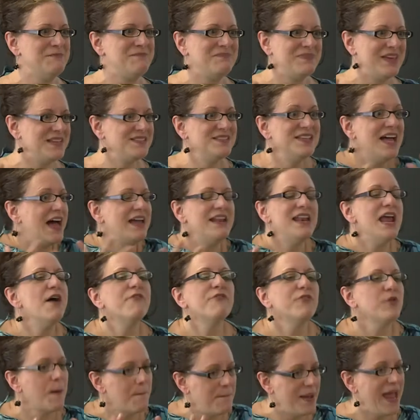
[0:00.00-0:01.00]
it's not
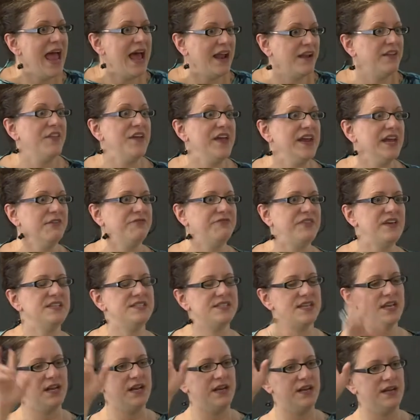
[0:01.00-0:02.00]
never a bad thing if they
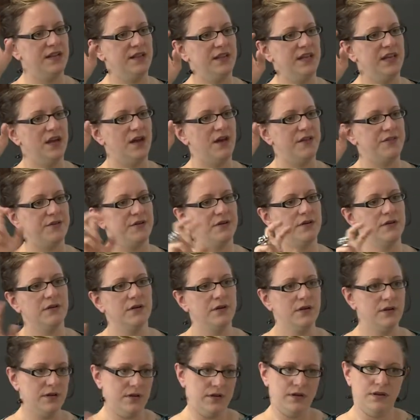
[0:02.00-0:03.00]
said it in the other
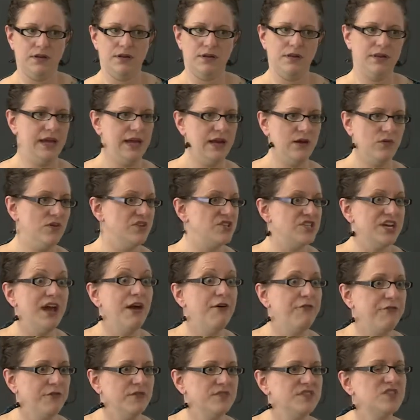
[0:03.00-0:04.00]
language
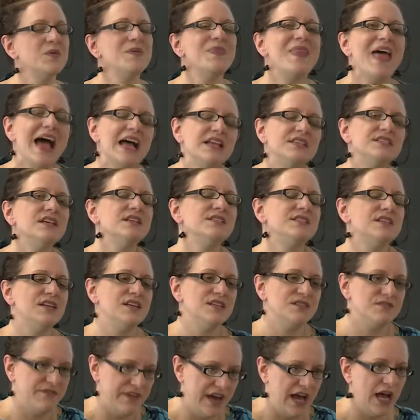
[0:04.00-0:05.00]
ever. So in that sense, it
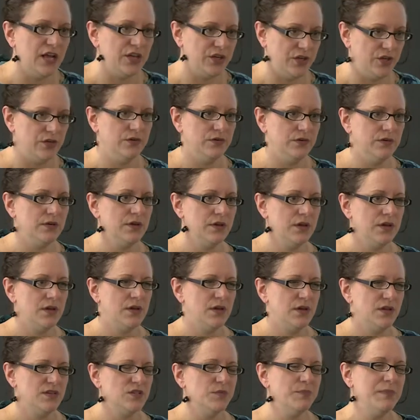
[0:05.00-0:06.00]
is valued.
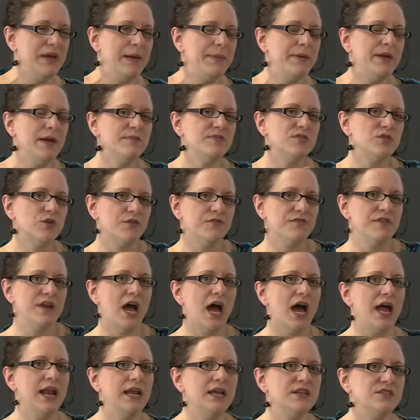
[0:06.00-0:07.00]
So maybe I'm sort of
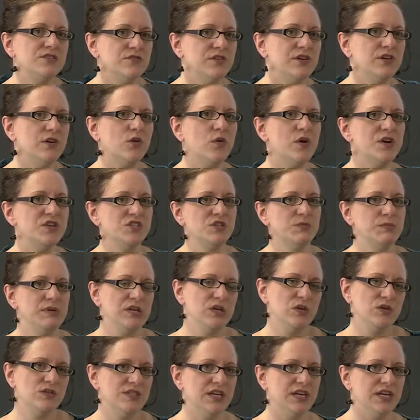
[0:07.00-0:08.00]
not answering your question, but
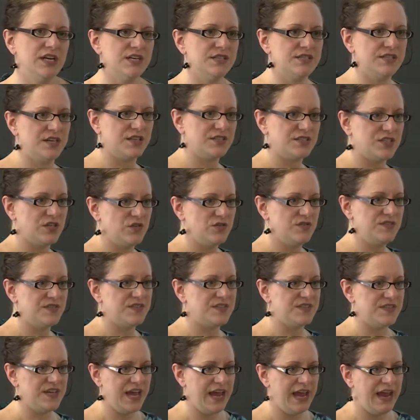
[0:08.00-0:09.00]
using it as an excuse to
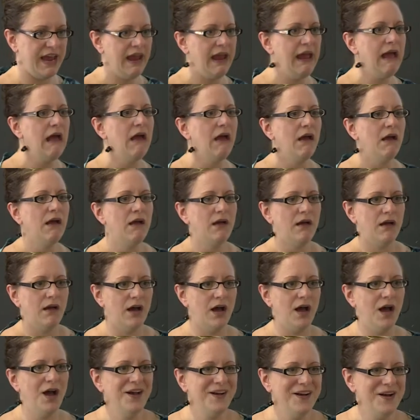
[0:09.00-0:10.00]
say
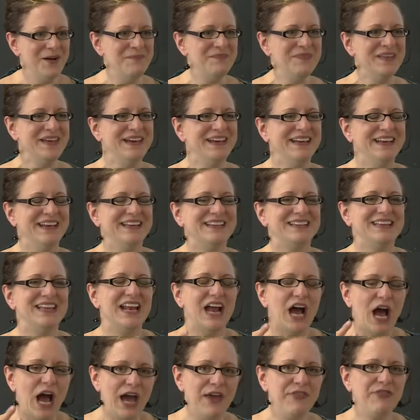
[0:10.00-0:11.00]
um, that
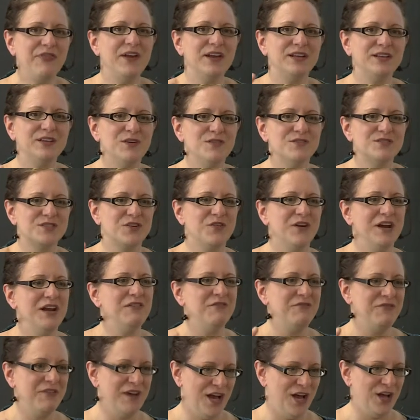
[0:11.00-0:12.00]
I think there's
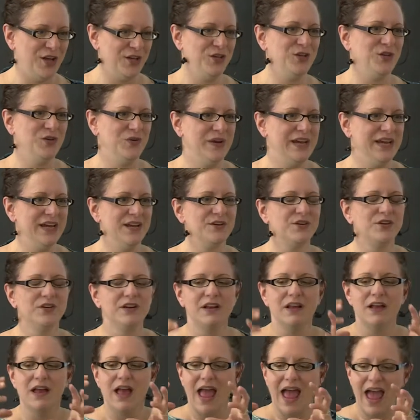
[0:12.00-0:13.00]
great value in
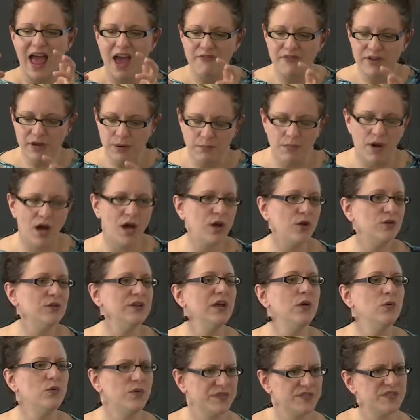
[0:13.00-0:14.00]
having
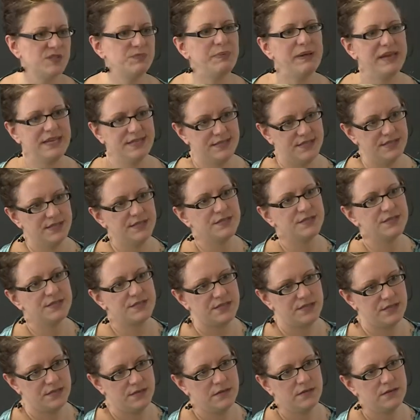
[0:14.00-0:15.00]
monolingual spaces.